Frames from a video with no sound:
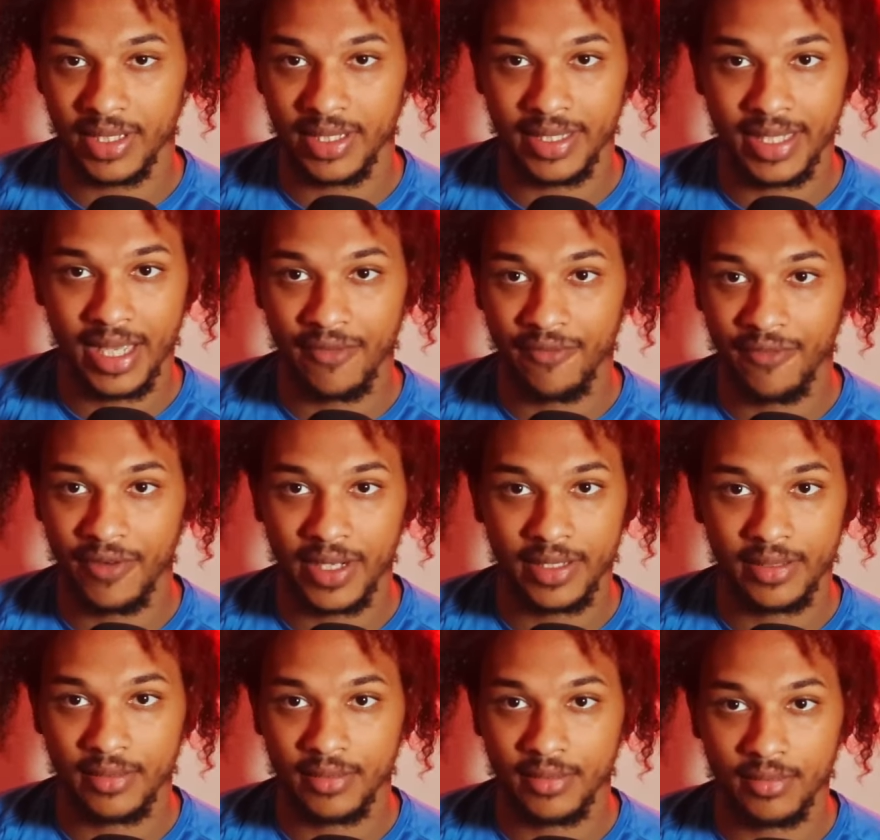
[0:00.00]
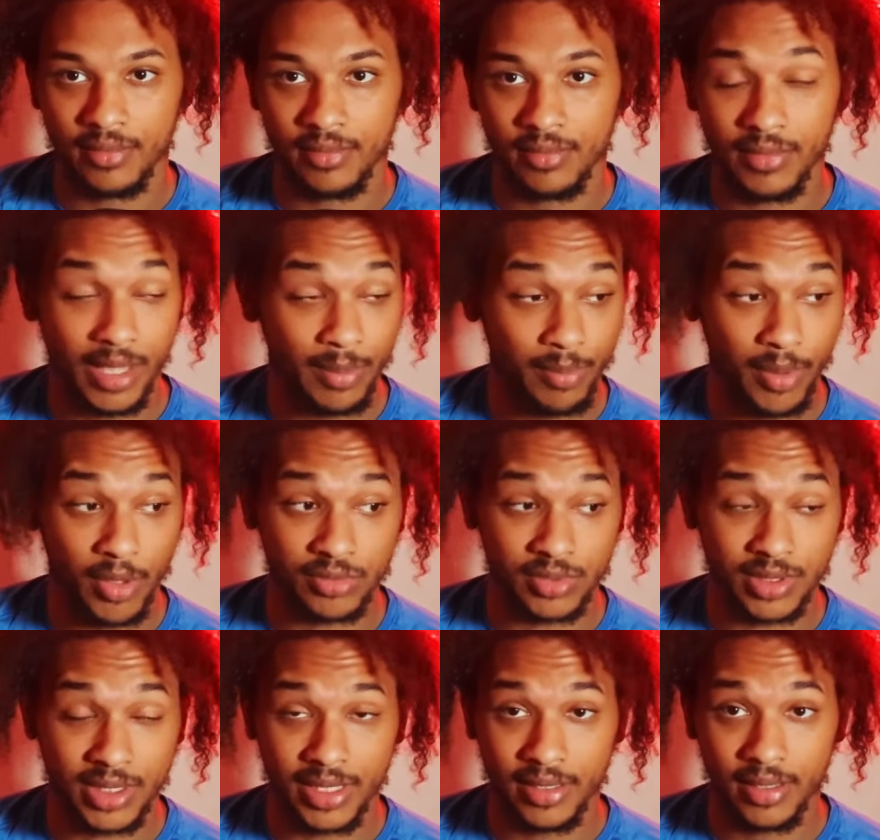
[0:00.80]
in that fight. They
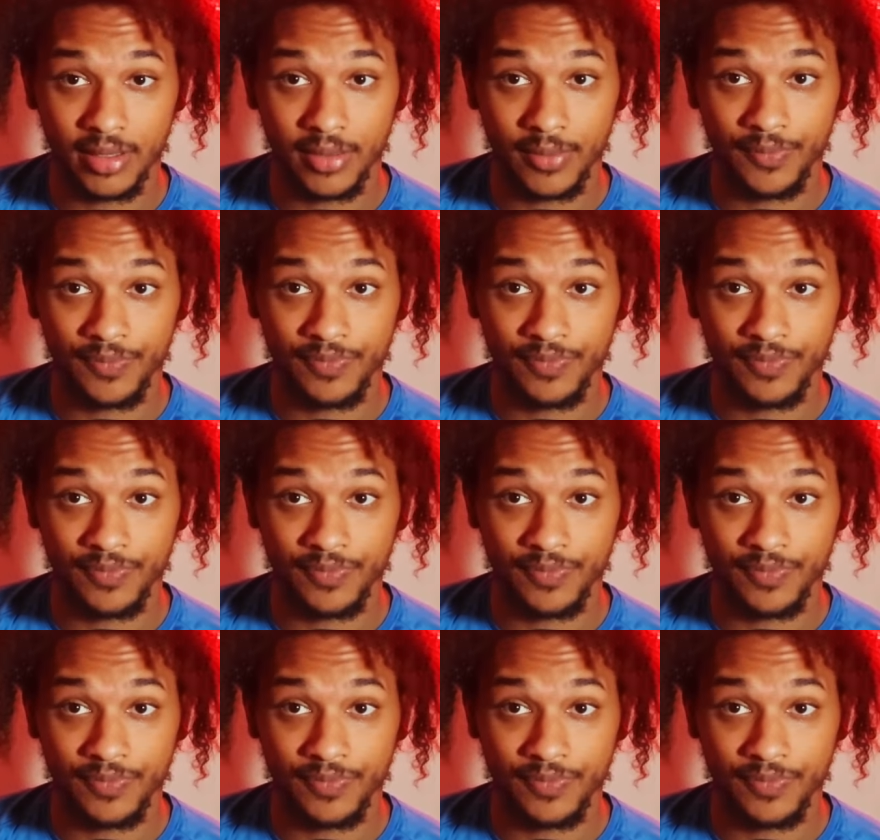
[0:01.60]
both did.